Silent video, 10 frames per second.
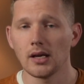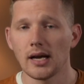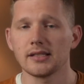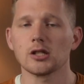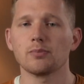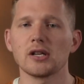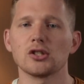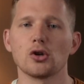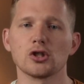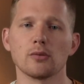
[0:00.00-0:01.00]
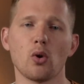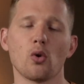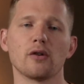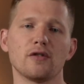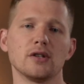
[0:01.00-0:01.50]
has expressed her
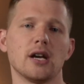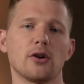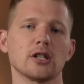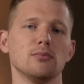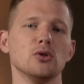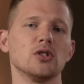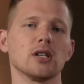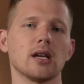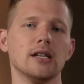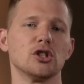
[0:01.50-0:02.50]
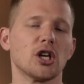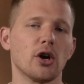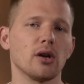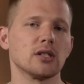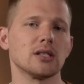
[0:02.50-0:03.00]
support for Derek's music and
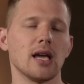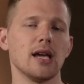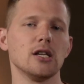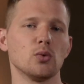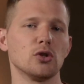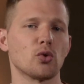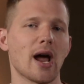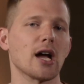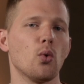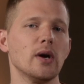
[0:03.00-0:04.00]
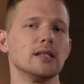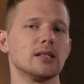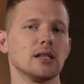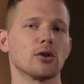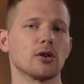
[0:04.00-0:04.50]
sharing the stage with drag queen
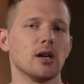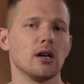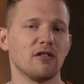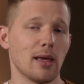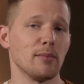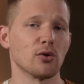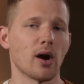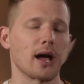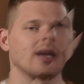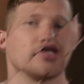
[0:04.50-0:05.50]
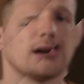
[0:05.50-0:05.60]
singer Flamy Grant.